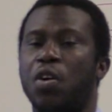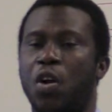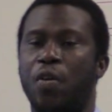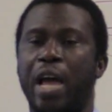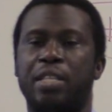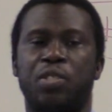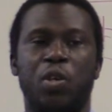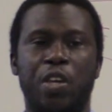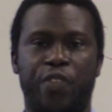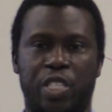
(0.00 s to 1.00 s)
All right, so
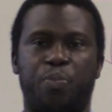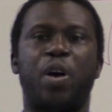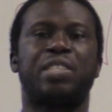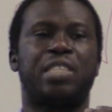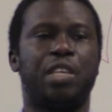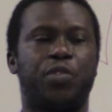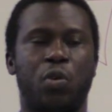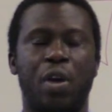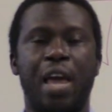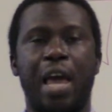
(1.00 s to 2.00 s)
if it's positive,
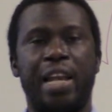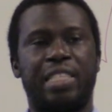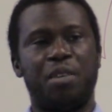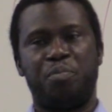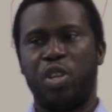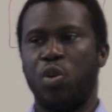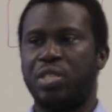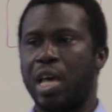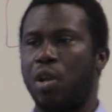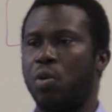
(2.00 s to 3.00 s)
so anything below
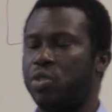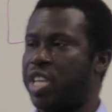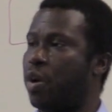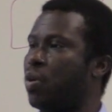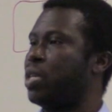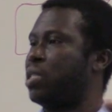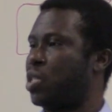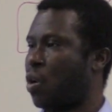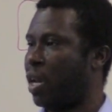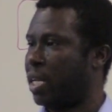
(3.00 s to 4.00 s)
zero is
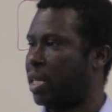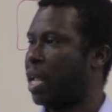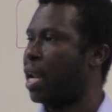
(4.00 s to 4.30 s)
disconnected.